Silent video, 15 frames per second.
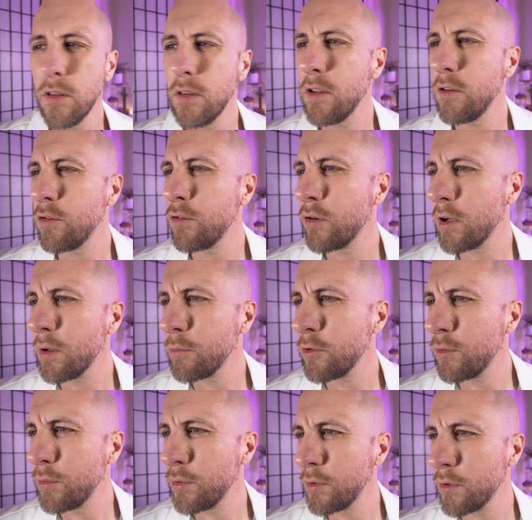these drops
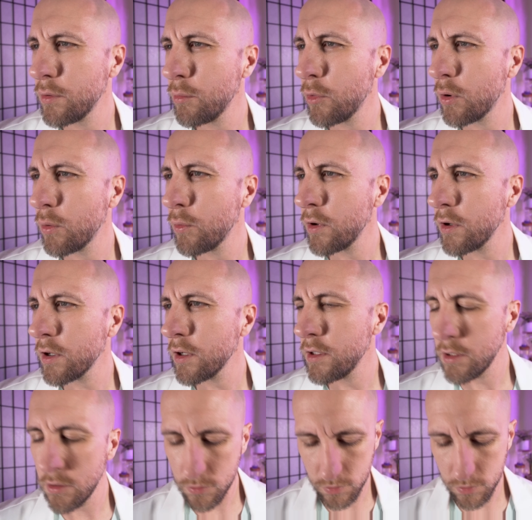do a little more work on this